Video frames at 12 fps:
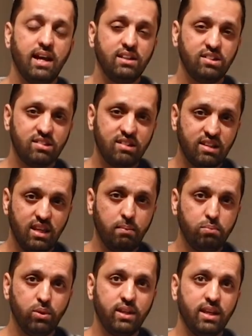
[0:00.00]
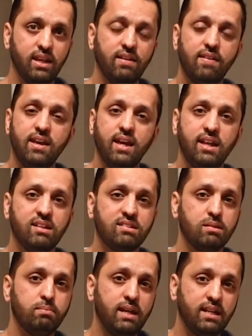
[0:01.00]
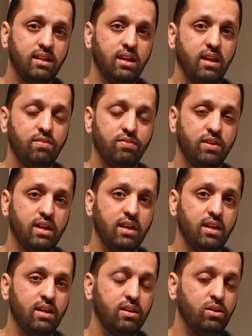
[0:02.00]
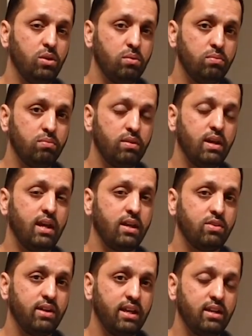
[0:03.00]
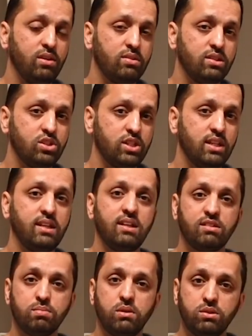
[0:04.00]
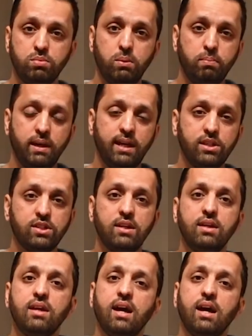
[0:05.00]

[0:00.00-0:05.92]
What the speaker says: And just a key point here, it doesn't matter if you create a user journey that's multiple page,